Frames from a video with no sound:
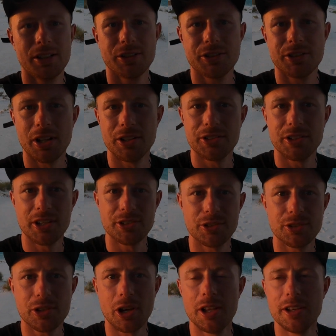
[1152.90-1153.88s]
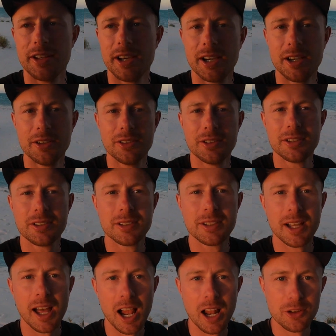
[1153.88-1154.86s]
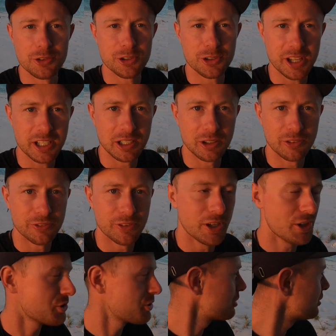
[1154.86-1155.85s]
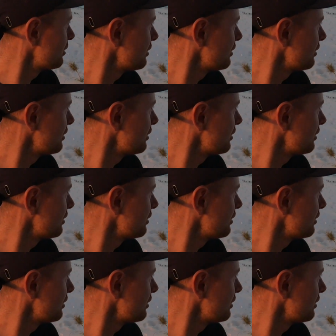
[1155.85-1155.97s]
Sunset's just going down. Hans just had a little fish.